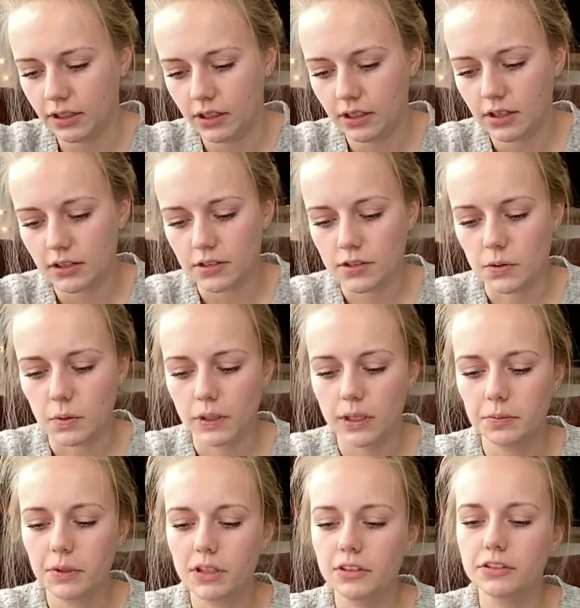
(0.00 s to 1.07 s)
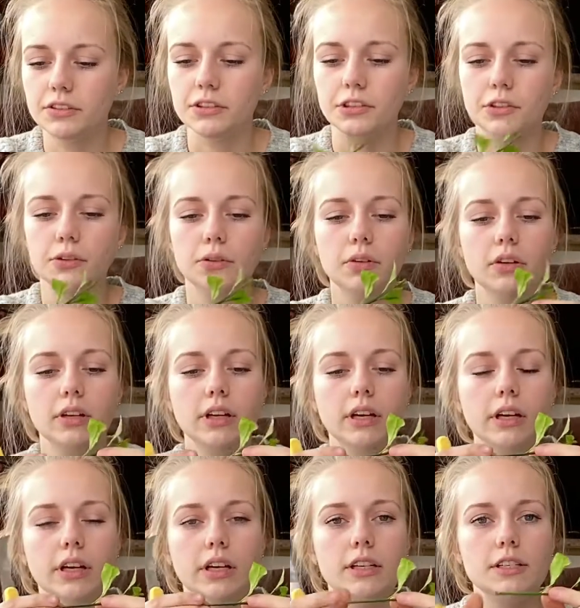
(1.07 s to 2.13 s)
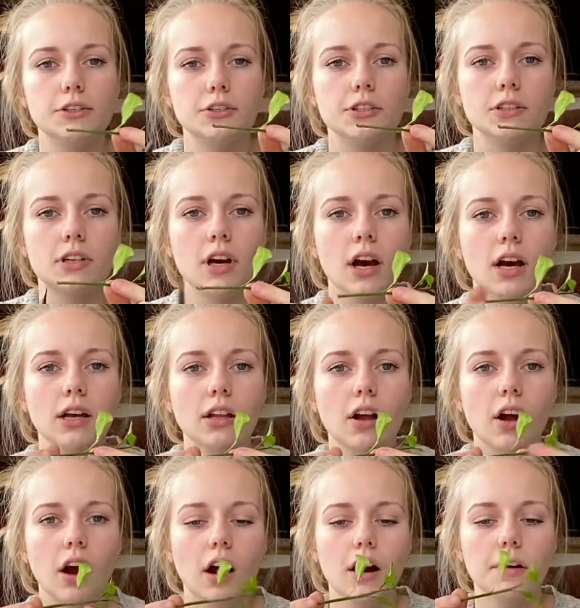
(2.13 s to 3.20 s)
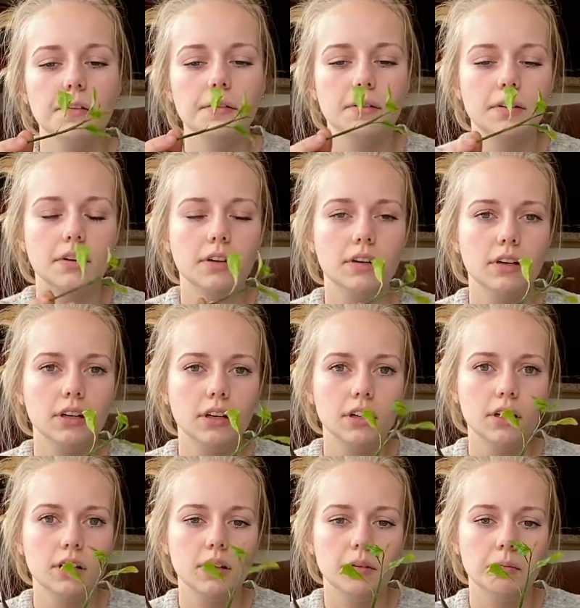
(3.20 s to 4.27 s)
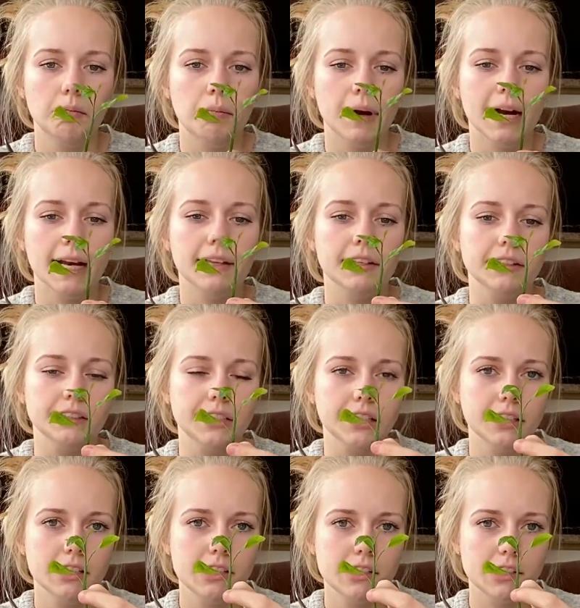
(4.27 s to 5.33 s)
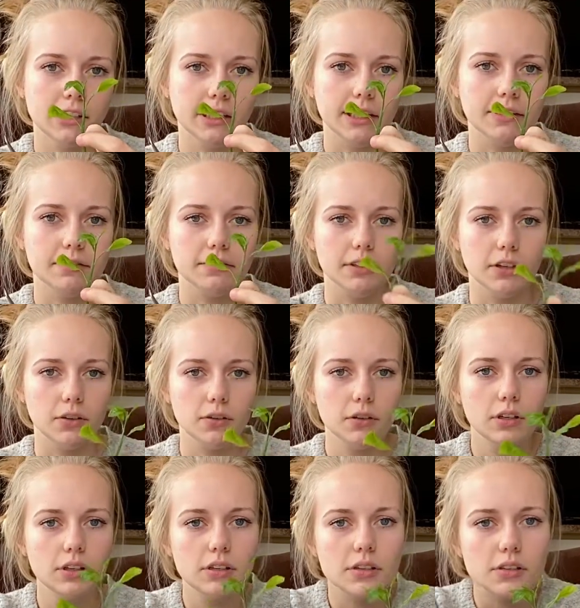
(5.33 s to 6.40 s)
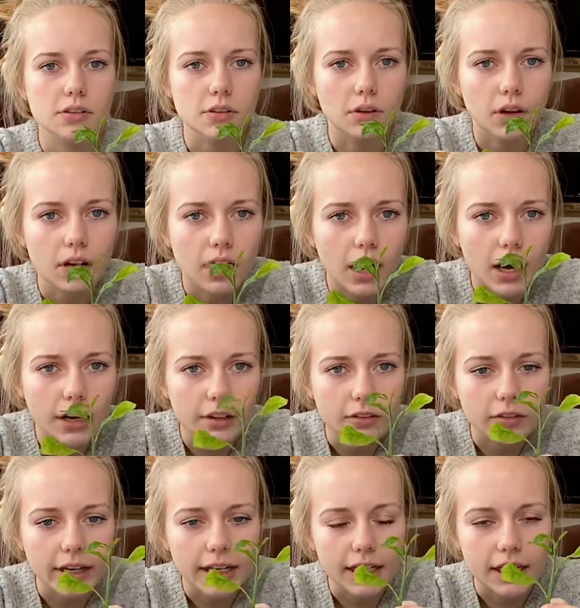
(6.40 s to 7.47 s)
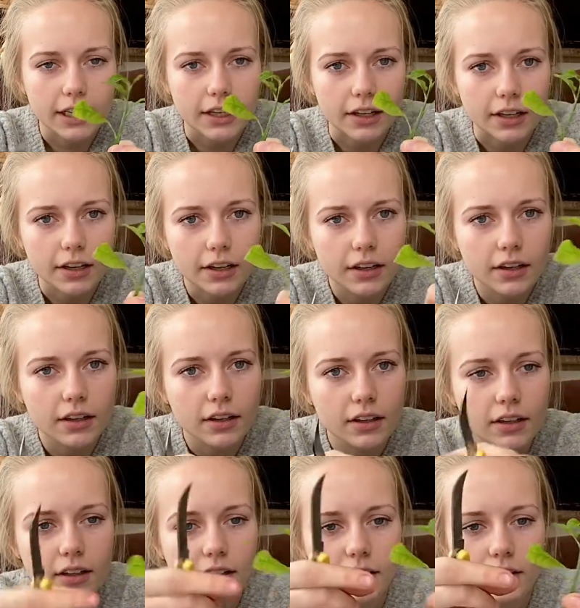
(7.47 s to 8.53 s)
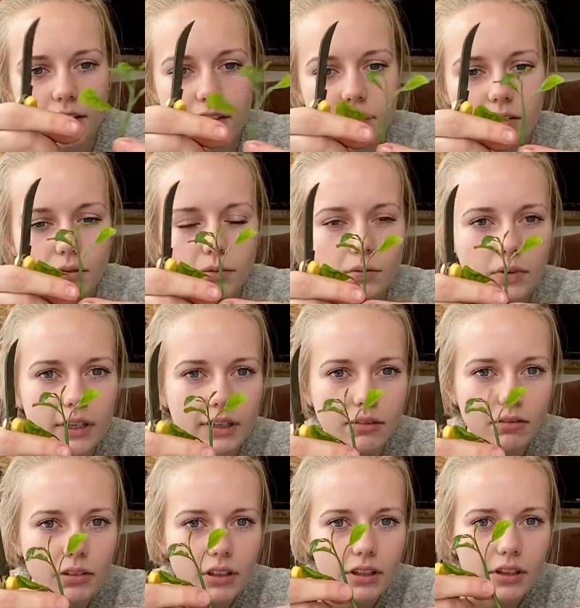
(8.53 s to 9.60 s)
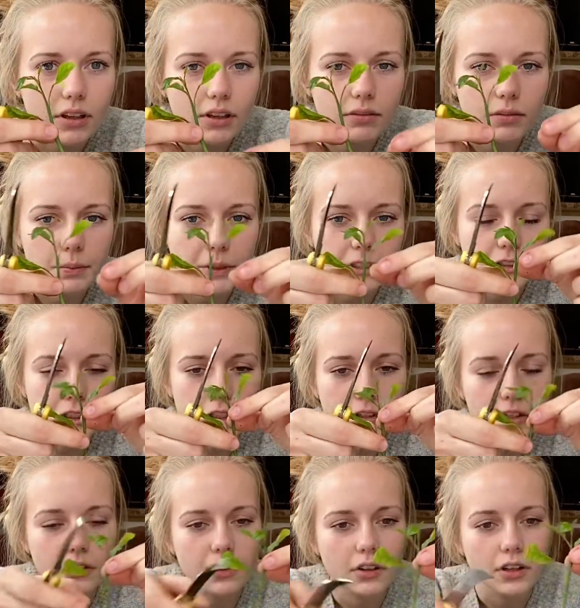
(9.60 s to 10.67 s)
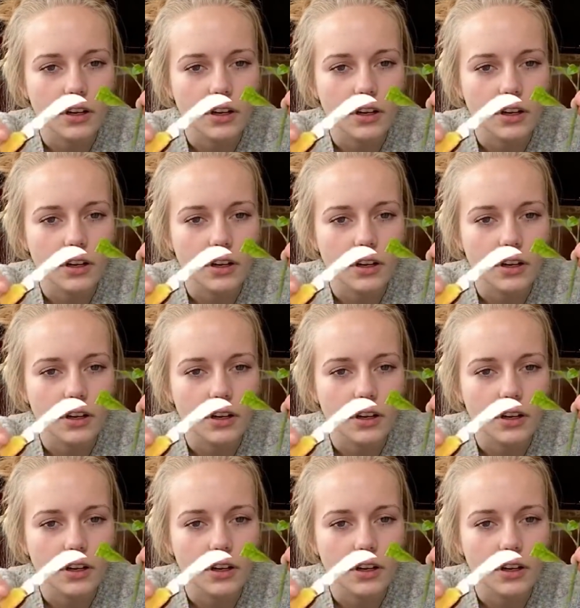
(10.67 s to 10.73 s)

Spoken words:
So what I'm gonna do is just cut off by the nearest leaf node. So I'll cut right here. This is like really hard for me to show you.